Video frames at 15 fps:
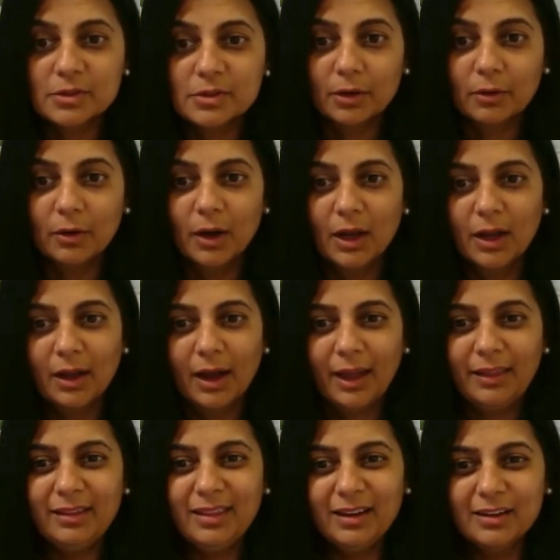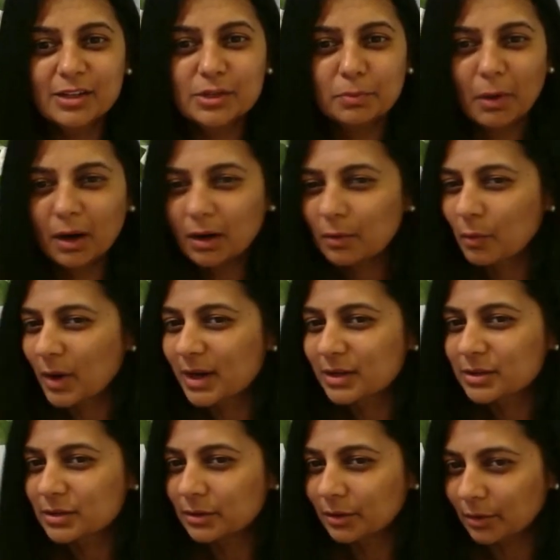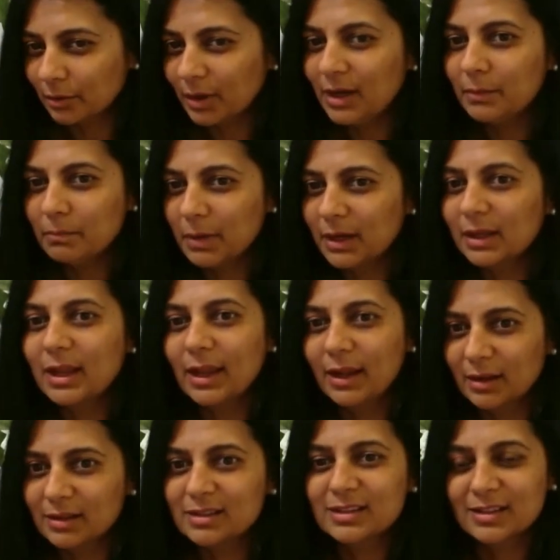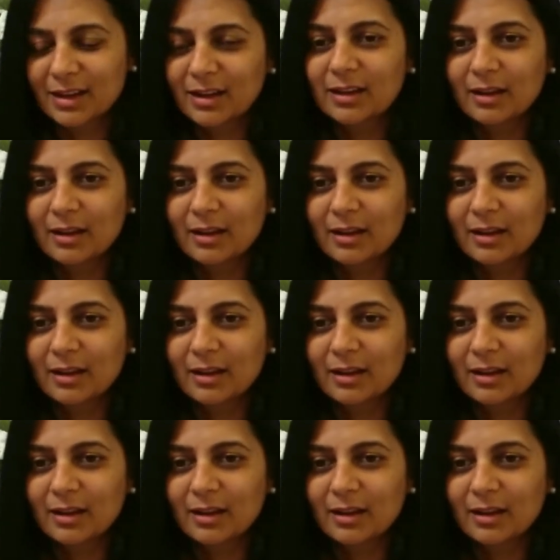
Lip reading: So I think there are smart ways to do it, but again, it's